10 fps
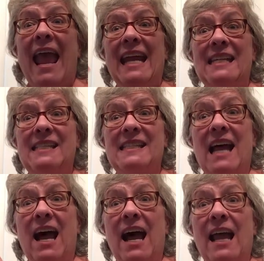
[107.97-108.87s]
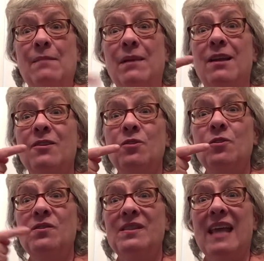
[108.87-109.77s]
It's time
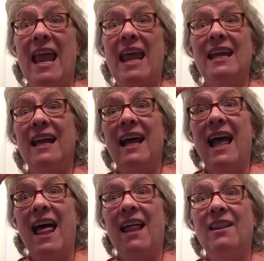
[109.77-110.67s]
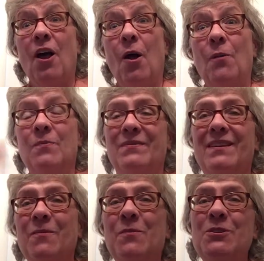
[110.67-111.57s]
to say hello.
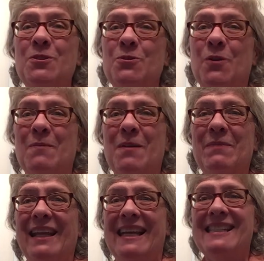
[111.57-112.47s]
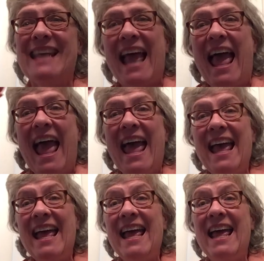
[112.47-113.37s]
Would you join me, please?
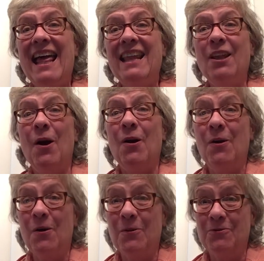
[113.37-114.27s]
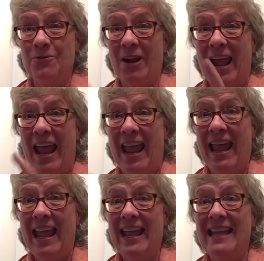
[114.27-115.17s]
Hello,
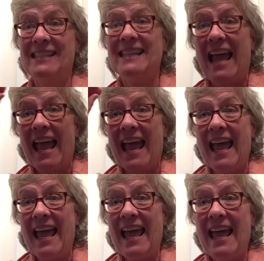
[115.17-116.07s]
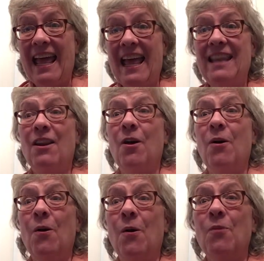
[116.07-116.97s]
friends.
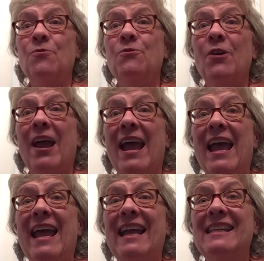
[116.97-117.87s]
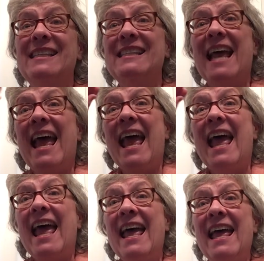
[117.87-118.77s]
Hello, friends.
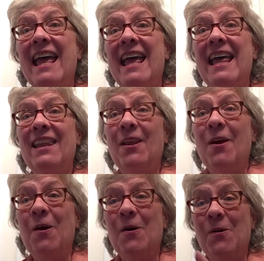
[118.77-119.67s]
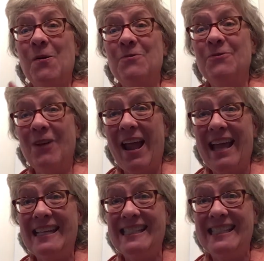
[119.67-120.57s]
Hello,
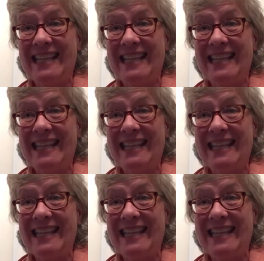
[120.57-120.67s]
friends.